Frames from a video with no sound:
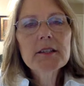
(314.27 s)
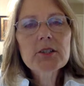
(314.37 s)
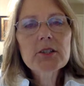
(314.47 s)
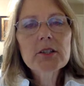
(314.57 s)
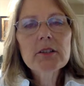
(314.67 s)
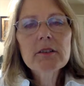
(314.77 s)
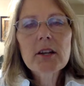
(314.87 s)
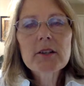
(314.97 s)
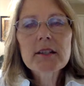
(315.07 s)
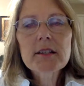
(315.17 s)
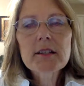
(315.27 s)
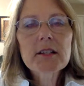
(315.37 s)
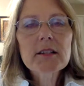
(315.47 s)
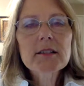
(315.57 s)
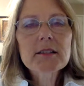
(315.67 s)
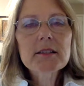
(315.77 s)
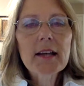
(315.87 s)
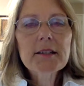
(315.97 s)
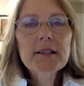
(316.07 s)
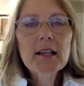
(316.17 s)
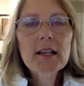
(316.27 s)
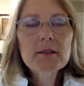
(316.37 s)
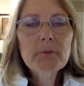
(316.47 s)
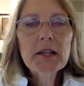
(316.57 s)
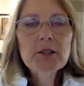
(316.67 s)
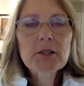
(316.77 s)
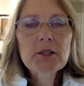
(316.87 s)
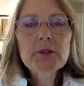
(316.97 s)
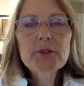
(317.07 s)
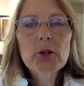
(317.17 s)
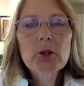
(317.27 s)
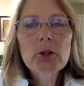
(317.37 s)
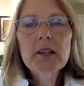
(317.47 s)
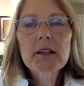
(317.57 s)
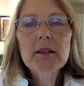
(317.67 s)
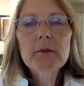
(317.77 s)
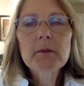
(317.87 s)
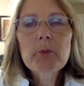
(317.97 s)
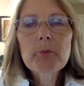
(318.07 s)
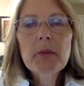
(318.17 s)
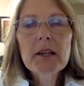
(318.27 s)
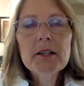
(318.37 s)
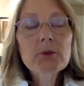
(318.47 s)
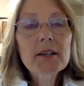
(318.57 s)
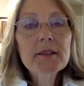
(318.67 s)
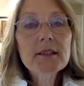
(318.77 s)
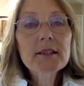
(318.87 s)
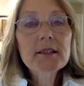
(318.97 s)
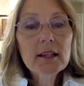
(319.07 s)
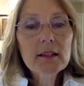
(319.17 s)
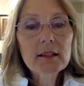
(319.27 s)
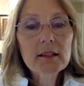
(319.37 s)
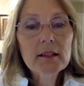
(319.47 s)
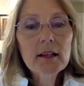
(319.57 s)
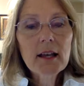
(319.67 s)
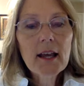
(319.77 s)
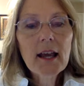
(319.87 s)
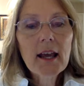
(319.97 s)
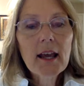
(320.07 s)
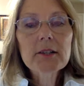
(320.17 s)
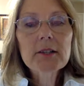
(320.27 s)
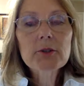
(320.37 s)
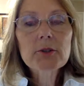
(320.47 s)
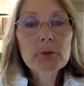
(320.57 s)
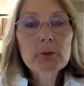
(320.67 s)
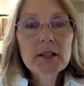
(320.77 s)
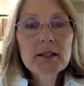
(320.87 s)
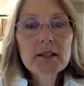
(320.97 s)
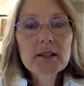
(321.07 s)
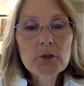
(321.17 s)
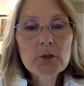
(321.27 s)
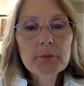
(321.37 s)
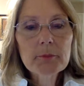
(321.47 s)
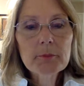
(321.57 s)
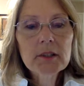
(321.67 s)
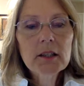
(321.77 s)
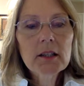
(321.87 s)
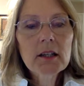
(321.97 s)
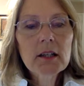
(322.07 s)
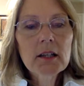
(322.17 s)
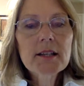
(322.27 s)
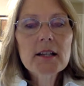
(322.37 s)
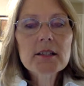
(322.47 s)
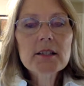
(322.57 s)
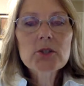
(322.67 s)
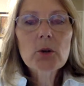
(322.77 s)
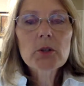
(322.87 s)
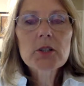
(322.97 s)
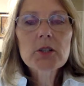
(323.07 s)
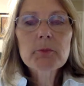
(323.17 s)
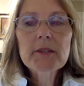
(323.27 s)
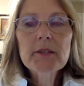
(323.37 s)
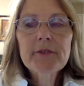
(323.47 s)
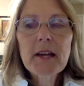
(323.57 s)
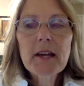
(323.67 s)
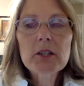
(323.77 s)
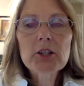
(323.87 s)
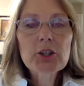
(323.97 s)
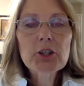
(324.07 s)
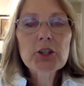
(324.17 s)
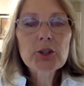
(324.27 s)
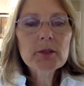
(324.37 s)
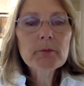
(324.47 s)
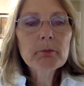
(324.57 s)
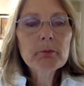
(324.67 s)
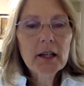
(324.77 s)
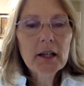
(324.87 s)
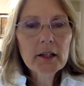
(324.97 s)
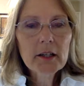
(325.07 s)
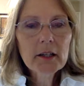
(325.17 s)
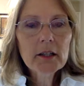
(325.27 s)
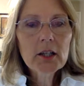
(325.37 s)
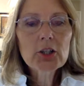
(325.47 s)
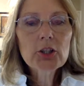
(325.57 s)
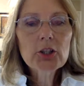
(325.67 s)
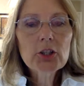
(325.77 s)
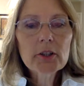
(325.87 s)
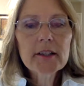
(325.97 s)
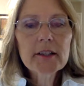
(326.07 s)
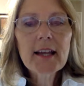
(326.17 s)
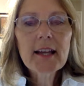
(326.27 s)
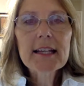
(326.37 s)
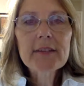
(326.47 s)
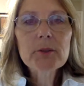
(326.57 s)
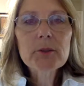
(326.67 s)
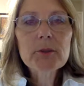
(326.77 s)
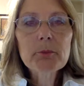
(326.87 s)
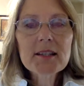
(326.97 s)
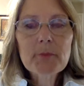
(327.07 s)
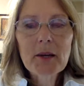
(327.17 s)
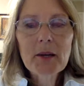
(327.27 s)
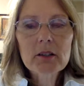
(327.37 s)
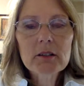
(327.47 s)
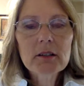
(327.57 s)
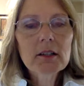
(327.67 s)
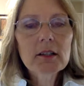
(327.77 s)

In addition, there is evidence that antibacterial soap can penetrate the skin and enter the bloodstream. Tests have shown it to be found in human blood, urine, and even breast milk.